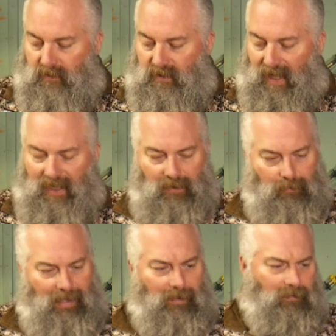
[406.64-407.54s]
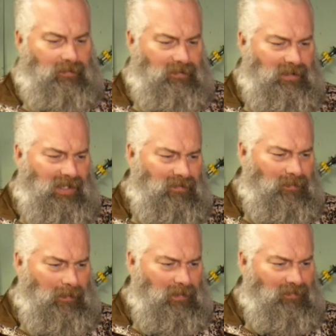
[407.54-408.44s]
tied around. I don't
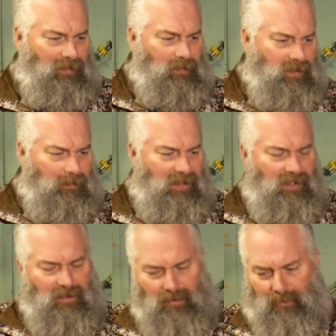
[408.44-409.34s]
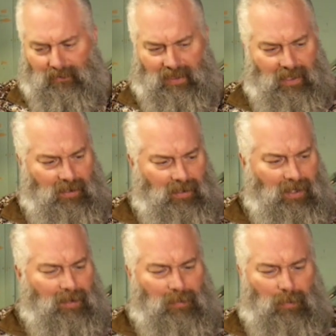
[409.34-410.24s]
remember if it was up here or over there,
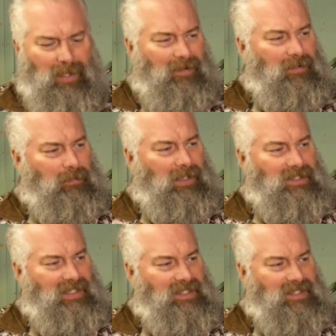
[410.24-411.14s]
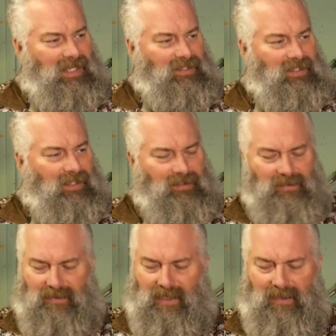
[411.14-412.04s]
but whatever it was, he just had the gun
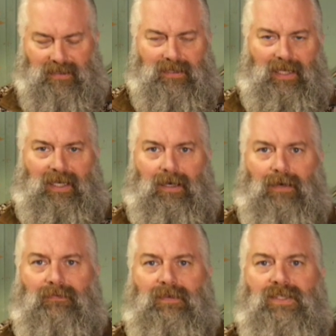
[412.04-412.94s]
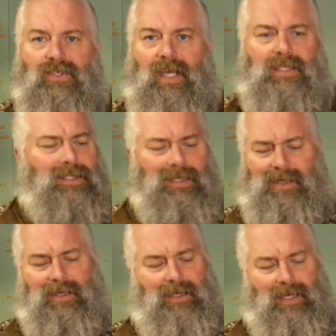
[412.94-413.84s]
just kind of slinging off of his chest,
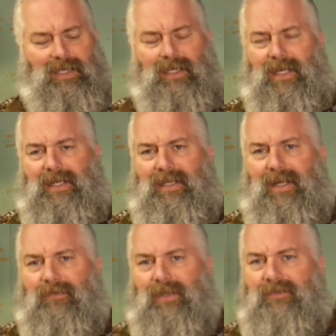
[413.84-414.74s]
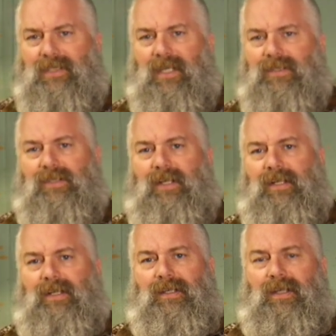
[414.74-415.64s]
and he never even touched it
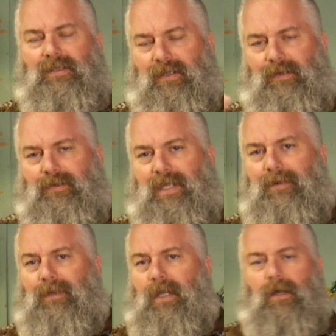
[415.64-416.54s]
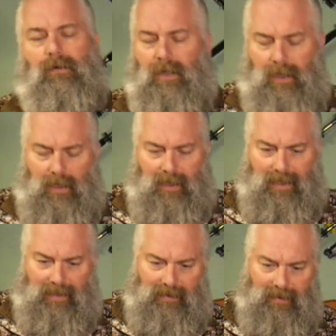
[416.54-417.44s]
until it was time to go.
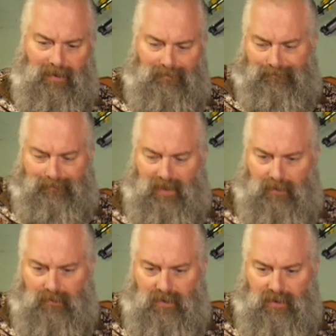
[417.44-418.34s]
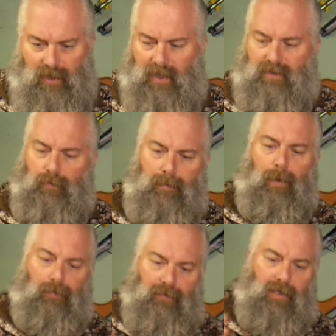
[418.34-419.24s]
And it was just awesome. We
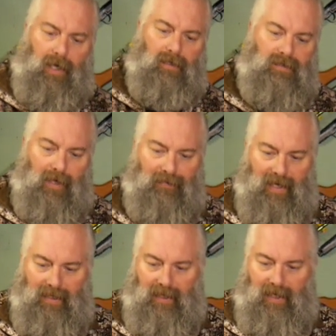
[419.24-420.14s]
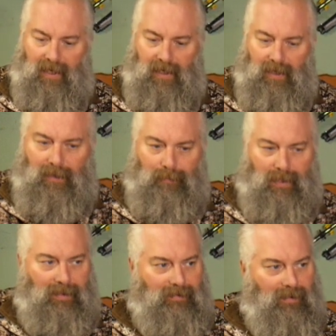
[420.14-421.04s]
both took ours out that day.
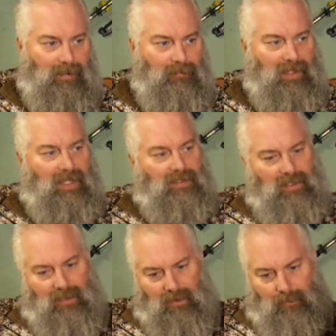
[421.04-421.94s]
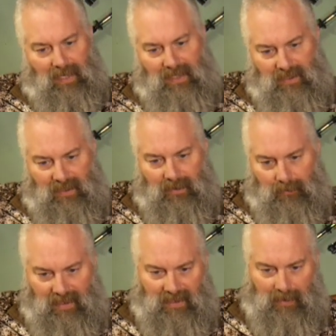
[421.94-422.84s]
But like I said, amazing,
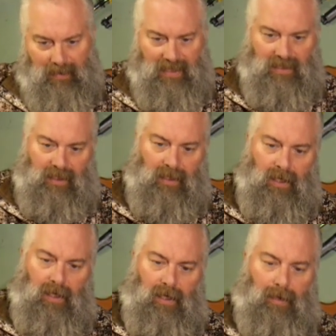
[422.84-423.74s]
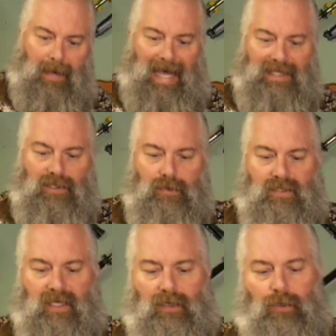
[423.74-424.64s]
amazing, amazing. I do
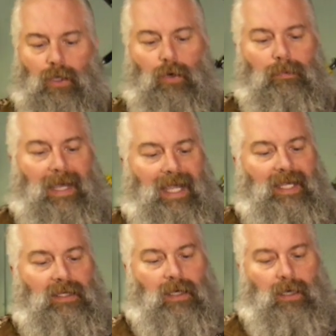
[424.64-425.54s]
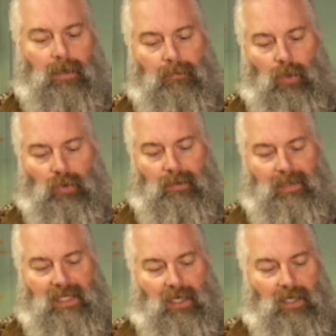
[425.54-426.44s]
single load mine only
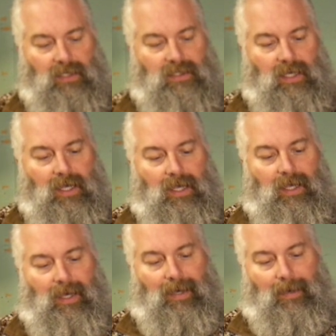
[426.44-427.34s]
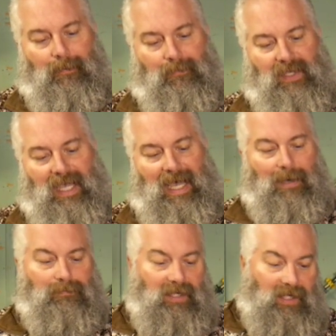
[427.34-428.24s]
because the
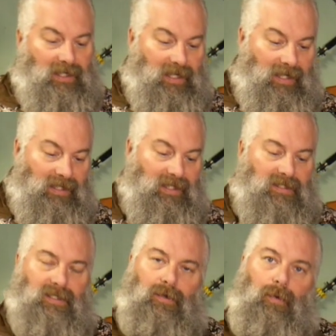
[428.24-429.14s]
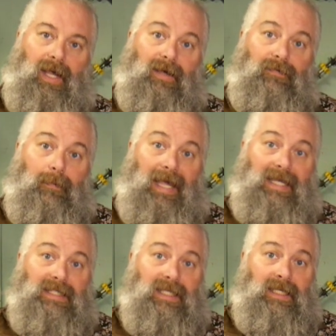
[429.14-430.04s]
optic kind of gets in the way of the
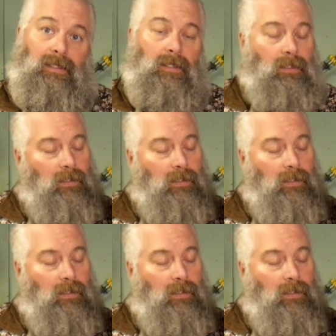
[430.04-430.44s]
magazine.